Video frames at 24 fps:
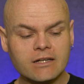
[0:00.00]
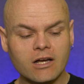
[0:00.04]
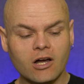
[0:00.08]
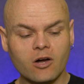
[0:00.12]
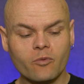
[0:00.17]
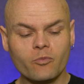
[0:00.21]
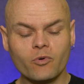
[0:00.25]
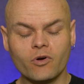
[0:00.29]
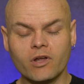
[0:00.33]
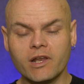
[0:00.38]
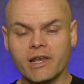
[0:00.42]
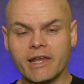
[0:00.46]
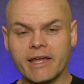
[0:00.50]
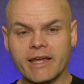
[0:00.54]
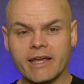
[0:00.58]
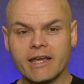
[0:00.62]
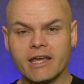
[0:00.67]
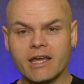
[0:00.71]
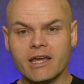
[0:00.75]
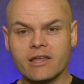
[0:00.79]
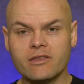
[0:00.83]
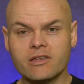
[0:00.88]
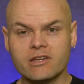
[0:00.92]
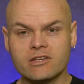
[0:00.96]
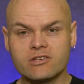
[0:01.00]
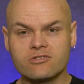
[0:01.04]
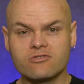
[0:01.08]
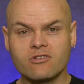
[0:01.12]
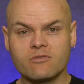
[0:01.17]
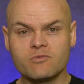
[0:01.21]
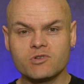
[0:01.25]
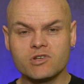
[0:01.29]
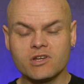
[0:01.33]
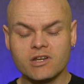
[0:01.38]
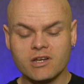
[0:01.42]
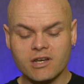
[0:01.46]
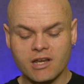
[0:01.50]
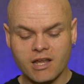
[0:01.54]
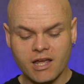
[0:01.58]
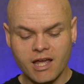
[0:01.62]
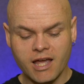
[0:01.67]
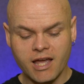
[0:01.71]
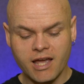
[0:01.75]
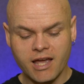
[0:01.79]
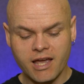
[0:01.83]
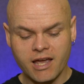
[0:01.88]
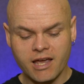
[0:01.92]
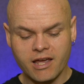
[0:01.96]
I'll put a link in the description.
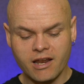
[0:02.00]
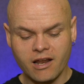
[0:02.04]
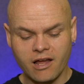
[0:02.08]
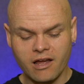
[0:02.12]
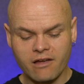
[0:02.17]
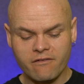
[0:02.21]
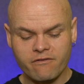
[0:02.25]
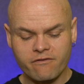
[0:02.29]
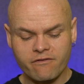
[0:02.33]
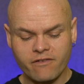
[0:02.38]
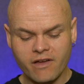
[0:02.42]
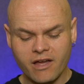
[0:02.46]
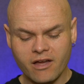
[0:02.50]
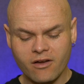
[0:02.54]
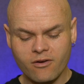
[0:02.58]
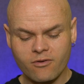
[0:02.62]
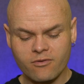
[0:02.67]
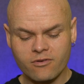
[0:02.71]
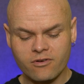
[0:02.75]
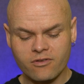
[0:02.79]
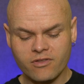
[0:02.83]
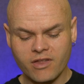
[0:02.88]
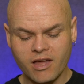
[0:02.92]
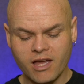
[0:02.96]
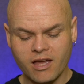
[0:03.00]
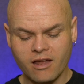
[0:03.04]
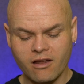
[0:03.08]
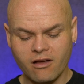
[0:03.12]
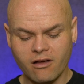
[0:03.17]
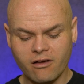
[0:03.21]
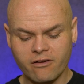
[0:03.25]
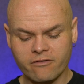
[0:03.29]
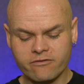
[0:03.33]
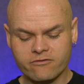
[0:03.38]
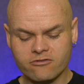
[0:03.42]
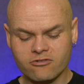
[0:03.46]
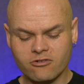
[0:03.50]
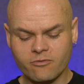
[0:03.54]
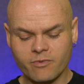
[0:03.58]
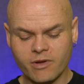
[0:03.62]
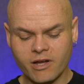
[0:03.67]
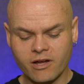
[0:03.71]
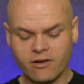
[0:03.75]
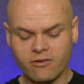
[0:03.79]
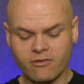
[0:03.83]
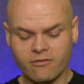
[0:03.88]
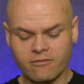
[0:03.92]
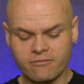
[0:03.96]
And I found that after
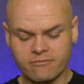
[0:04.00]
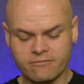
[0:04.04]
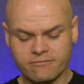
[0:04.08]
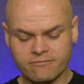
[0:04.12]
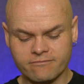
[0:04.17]
about